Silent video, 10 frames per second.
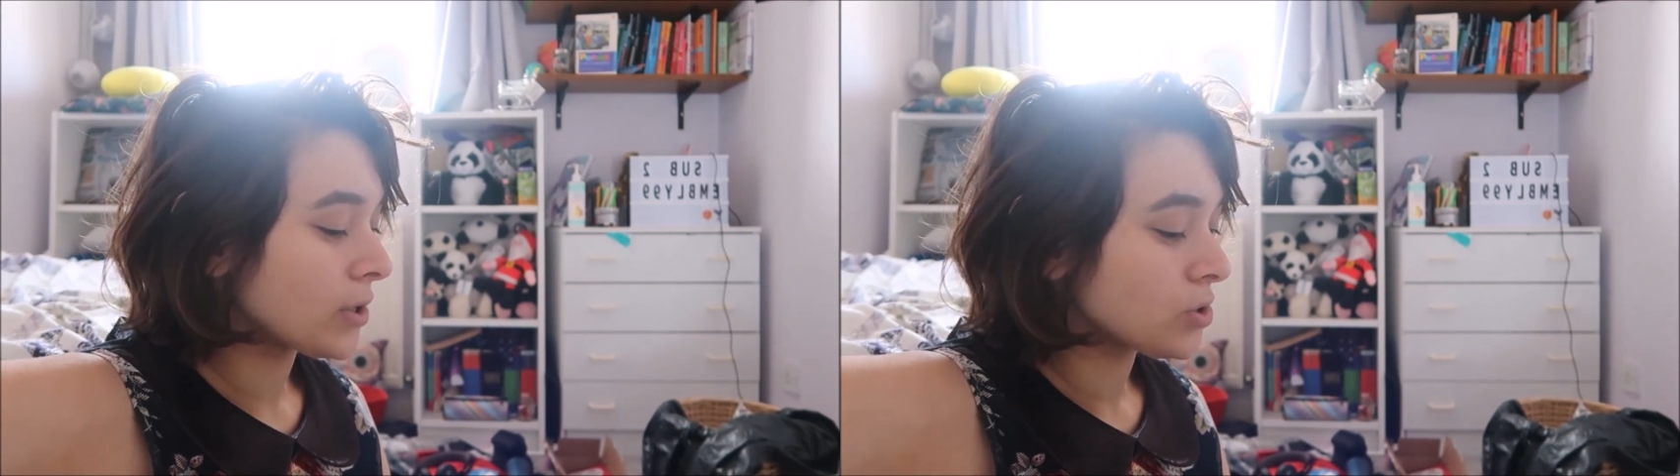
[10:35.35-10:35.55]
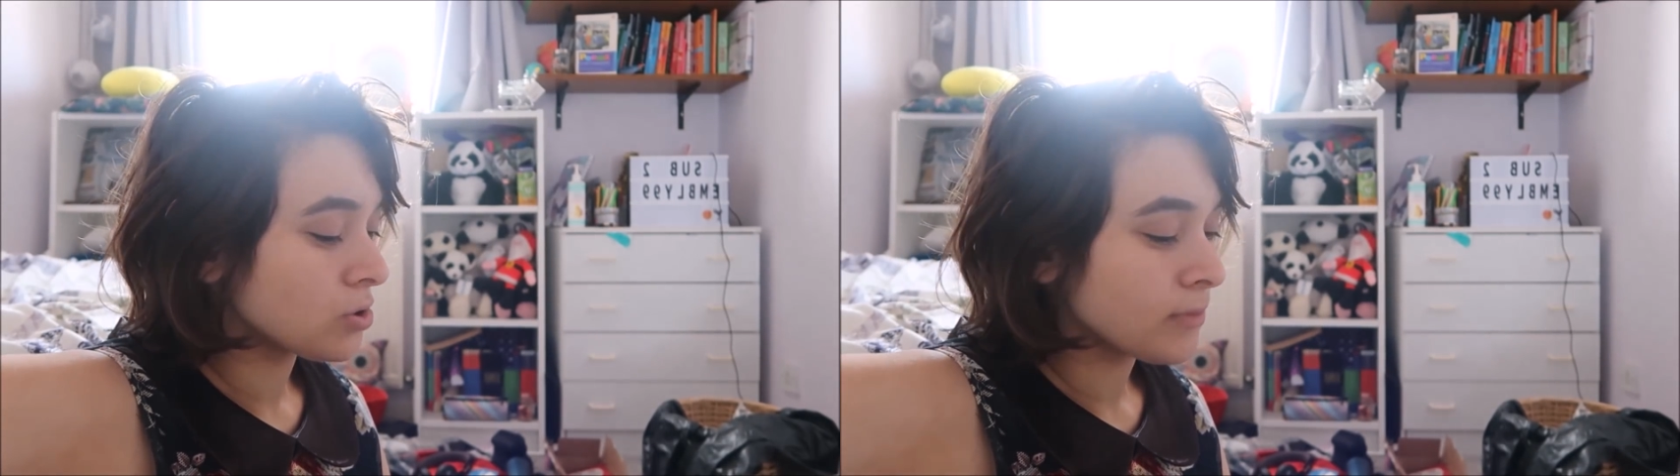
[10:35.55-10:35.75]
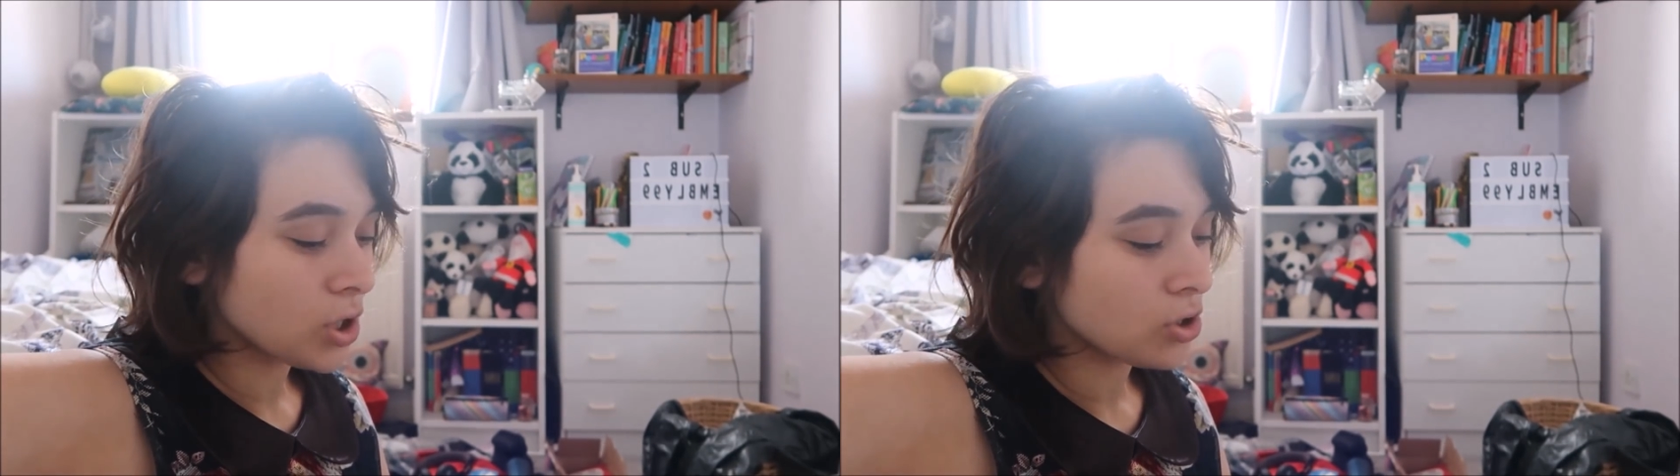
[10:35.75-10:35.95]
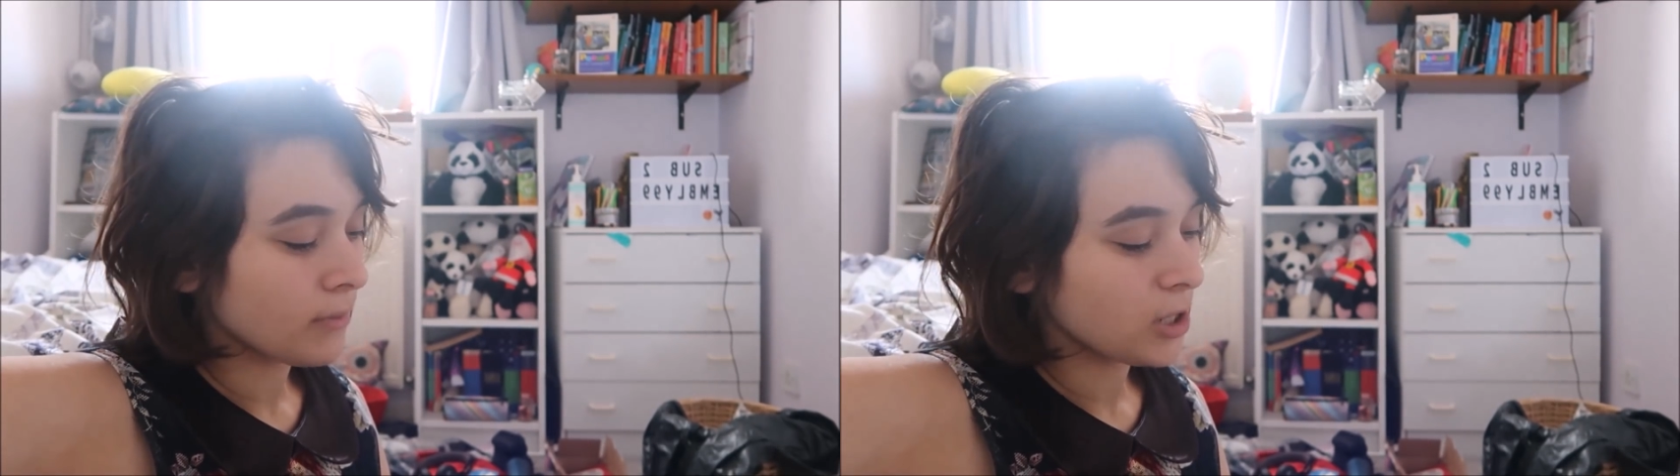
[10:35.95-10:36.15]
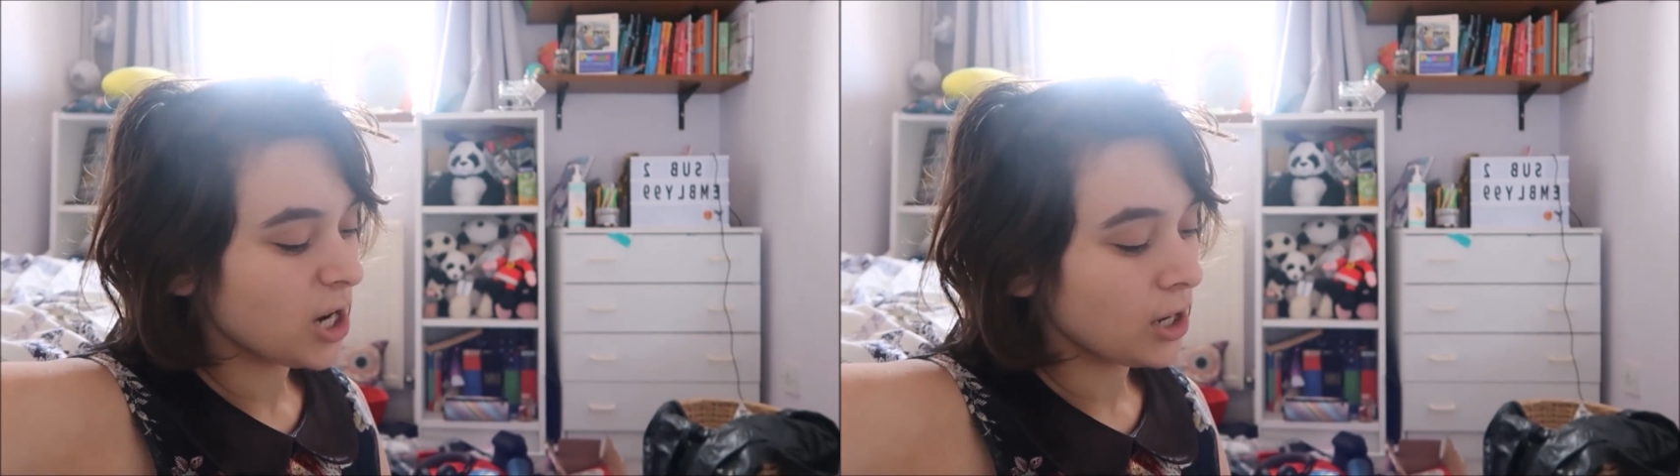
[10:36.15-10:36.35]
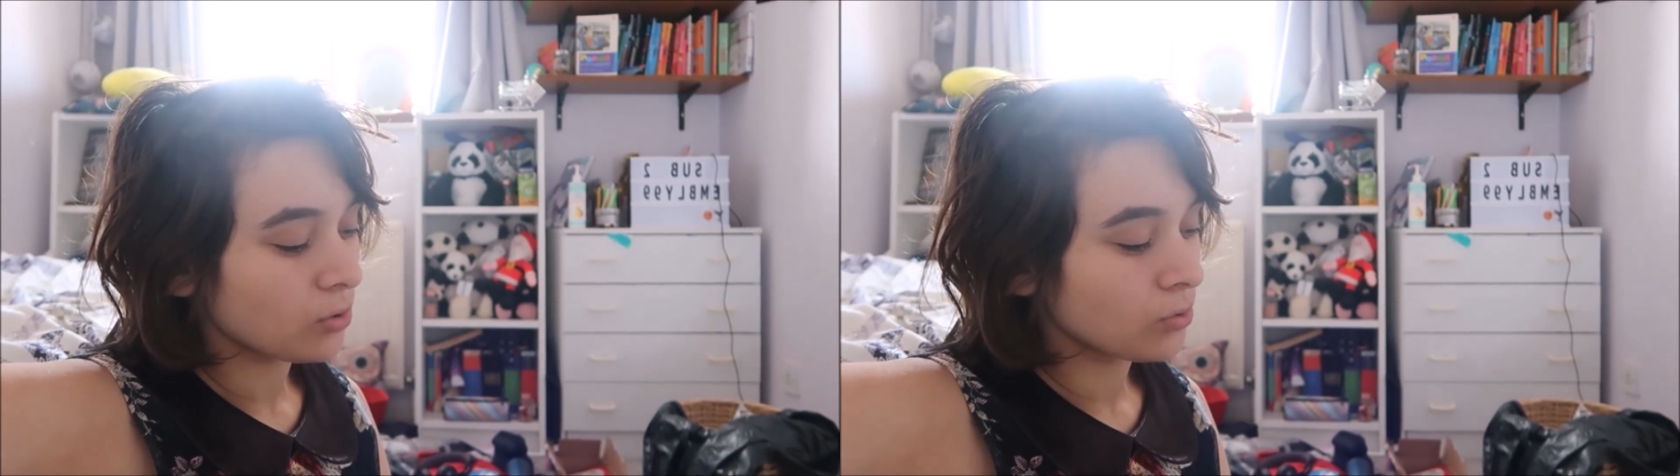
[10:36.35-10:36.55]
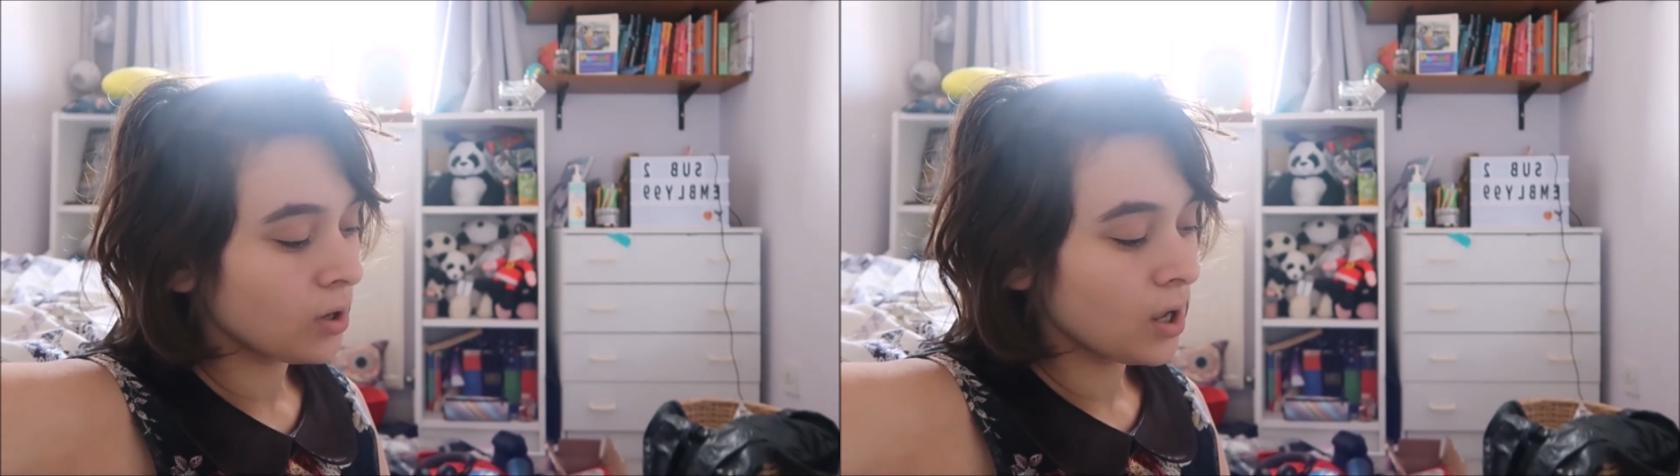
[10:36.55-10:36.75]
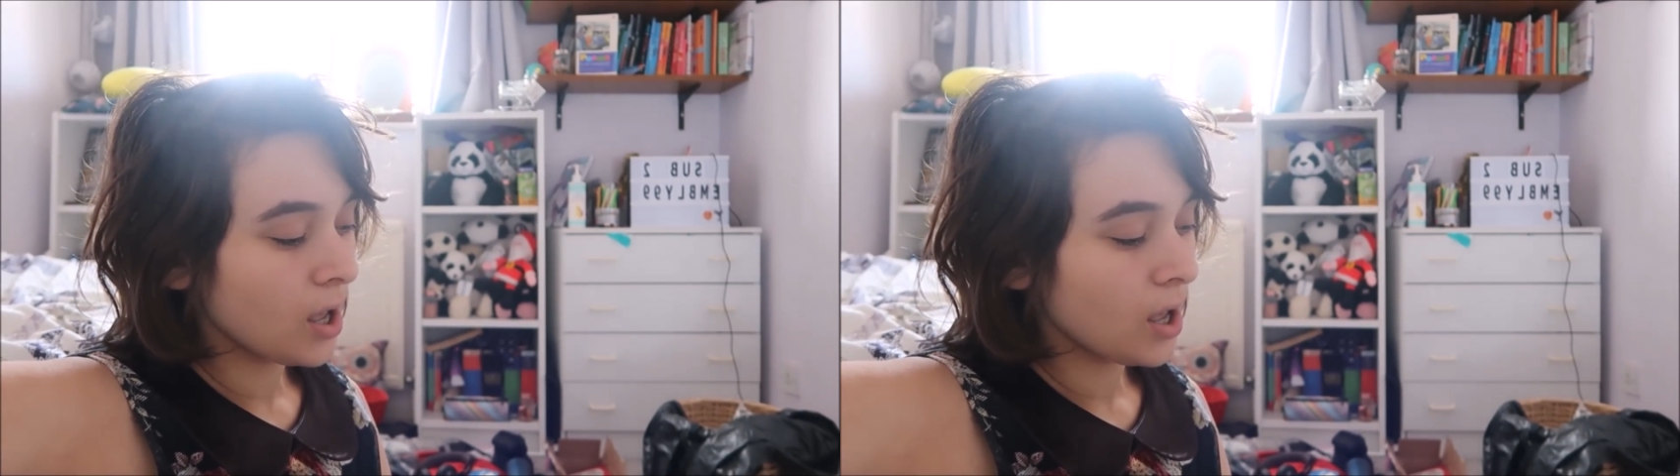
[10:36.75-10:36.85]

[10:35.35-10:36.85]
her too much on my channel.